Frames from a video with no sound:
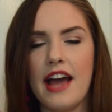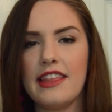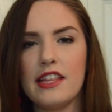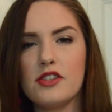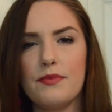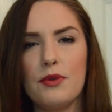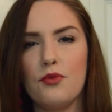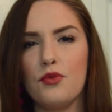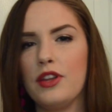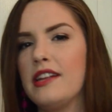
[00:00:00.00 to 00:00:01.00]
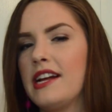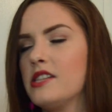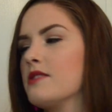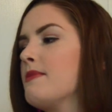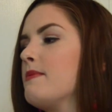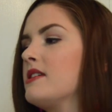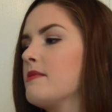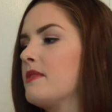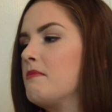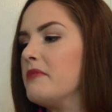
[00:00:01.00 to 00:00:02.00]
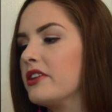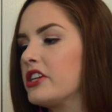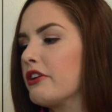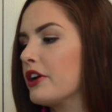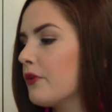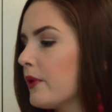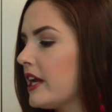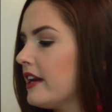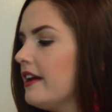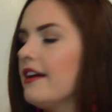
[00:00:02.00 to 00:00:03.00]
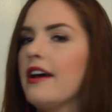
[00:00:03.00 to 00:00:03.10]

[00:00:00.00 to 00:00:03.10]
I think this would be really nice with maybe something military green,